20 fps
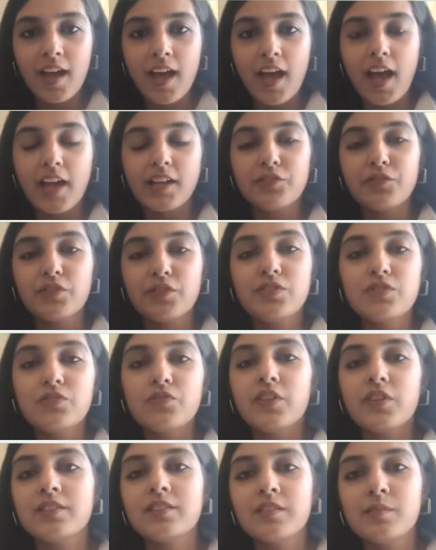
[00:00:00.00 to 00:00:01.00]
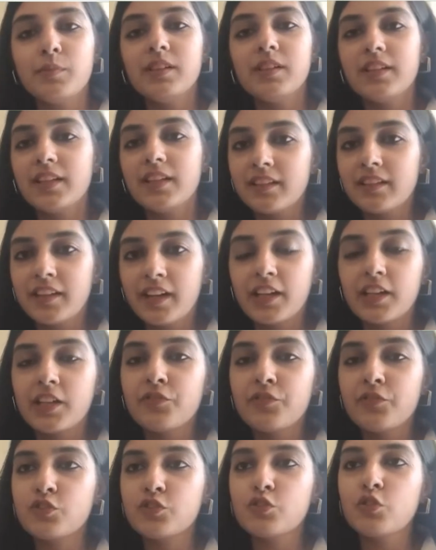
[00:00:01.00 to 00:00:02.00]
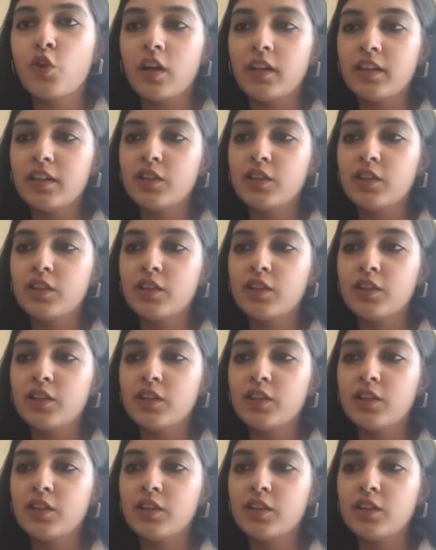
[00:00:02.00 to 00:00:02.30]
And if it's feasible, then great. If it's not,